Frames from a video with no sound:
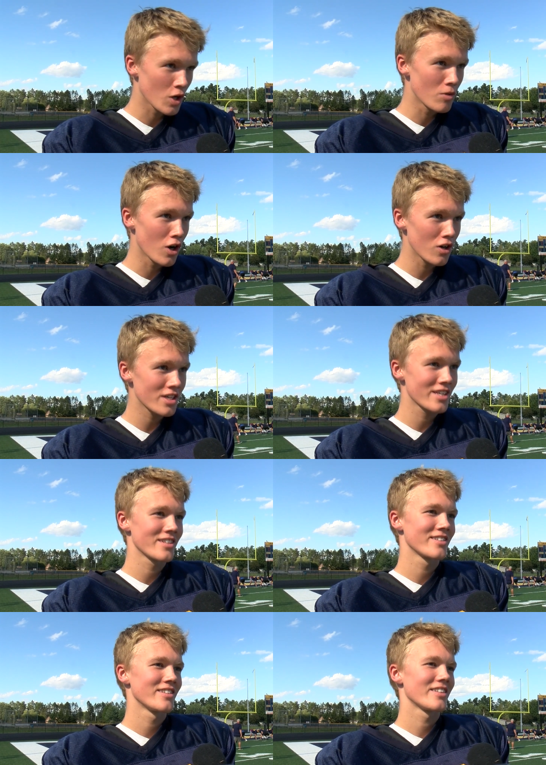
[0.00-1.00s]
Tomahawk.
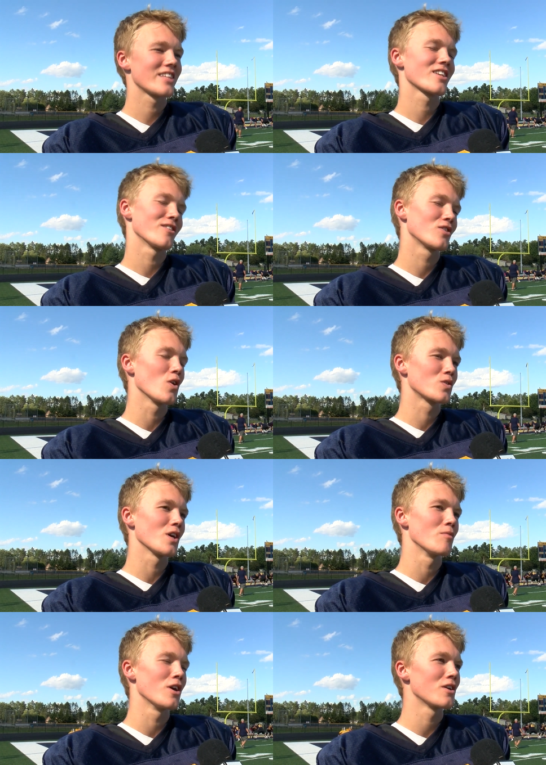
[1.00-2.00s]
Let's kind of go
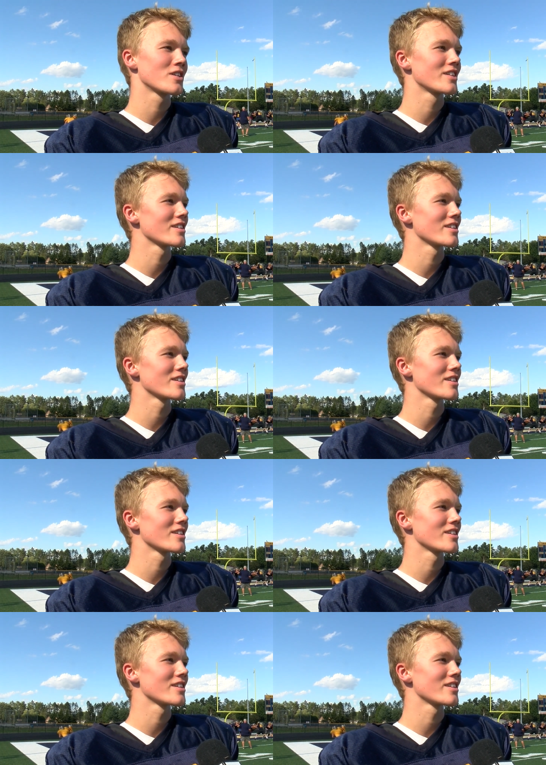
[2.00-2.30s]
Tomahawk.